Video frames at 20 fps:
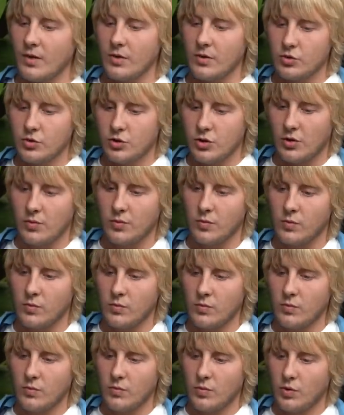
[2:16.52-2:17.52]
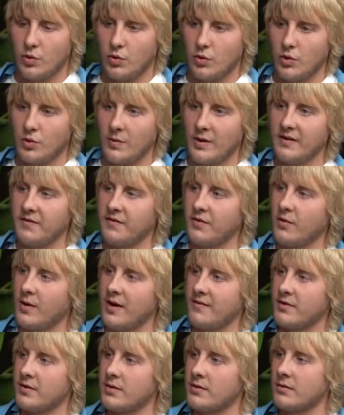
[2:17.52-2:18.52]
So, all the way through
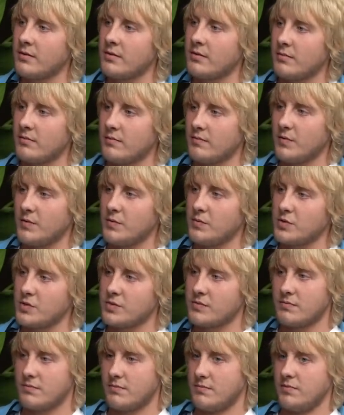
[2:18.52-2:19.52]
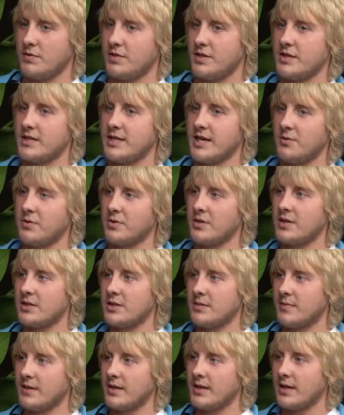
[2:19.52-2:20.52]
Everton, you was they touting you to
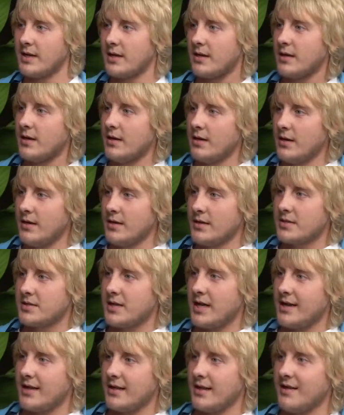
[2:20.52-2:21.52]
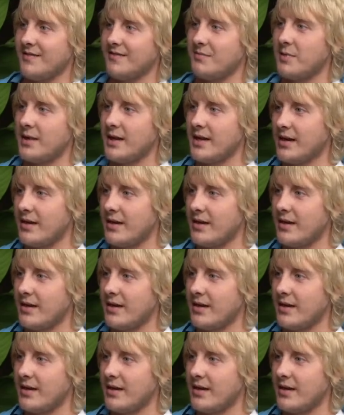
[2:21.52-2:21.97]
be like starting 11 player